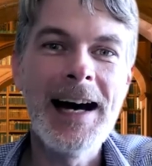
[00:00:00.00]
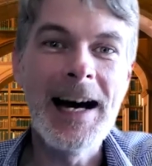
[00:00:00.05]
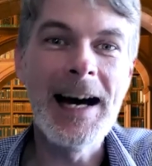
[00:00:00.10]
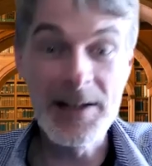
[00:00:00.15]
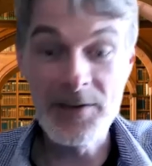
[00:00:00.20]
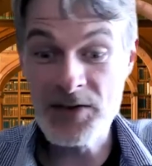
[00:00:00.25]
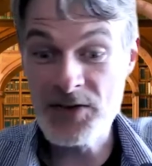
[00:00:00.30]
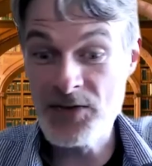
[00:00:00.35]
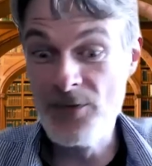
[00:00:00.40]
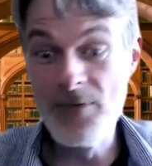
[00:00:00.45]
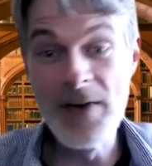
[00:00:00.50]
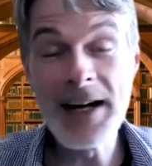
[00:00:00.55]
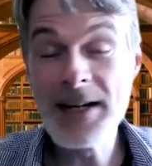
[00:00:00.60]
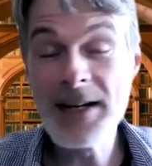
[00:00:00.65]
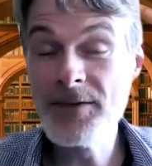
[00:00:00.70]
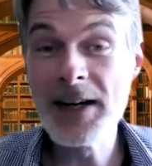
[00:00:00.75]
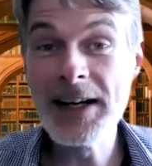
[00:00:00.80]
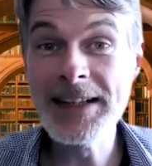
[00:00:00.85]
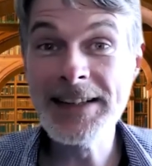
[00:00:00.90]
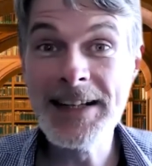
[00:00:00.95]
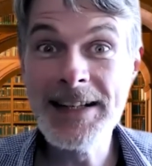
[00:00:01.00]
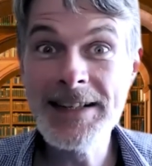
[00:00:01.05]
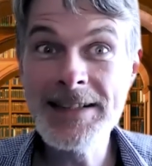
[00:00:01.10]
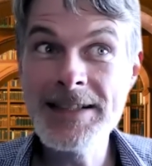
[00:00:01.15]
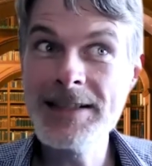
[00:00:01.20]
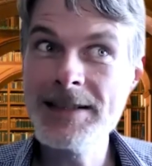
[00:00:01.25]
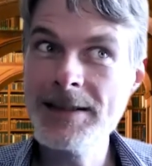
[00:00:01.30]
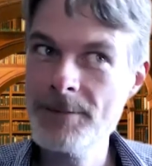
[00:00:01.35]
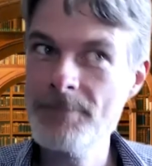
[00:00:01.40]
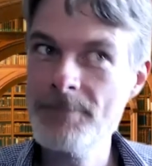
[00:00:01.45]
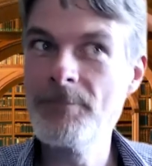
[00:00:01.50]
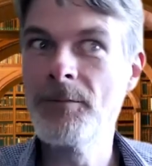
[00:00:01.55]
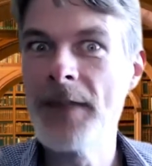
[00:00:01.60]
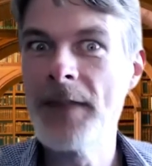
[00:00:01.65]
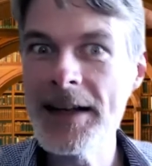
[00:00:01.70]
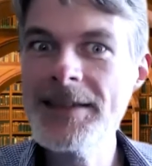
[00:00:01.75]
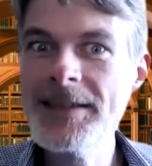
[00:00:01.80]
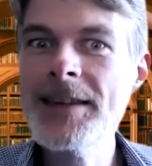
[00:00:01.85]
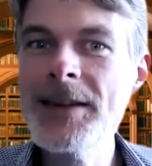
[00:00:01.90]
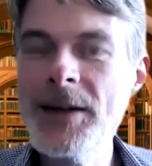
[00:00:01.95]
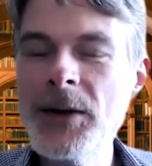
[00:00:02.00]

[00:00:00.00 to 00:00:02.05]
And if it's very, very niche, that's